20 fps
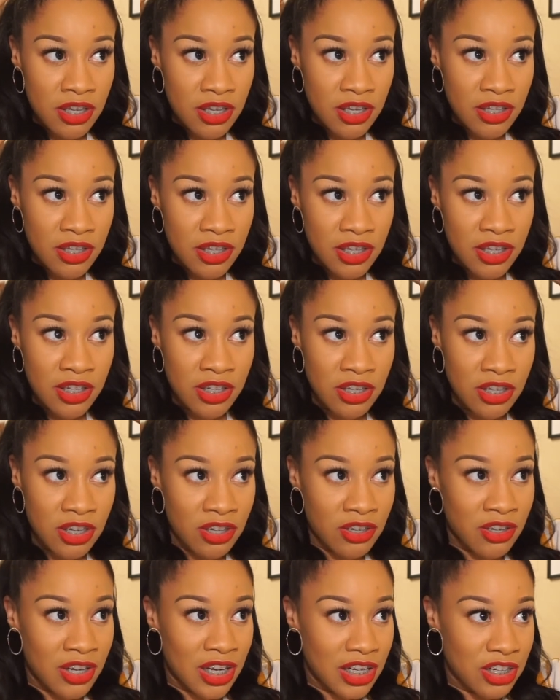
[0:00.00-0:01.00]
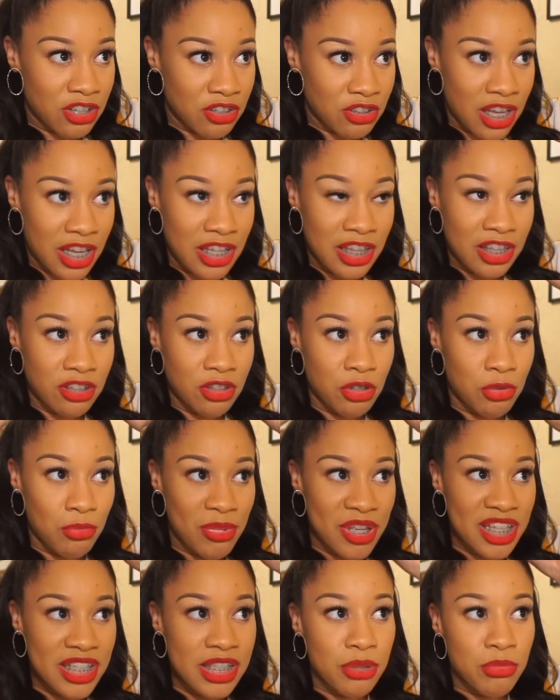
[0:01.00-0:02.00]
And then, you know, you gotta do like the little
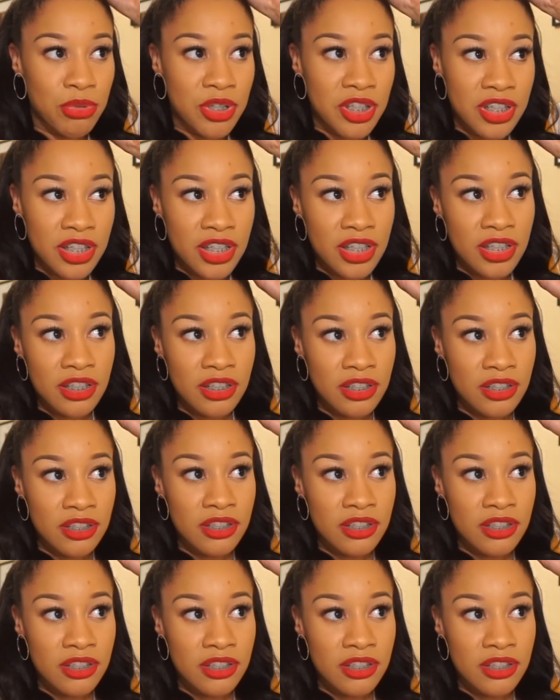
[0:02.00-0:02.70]
messy bun.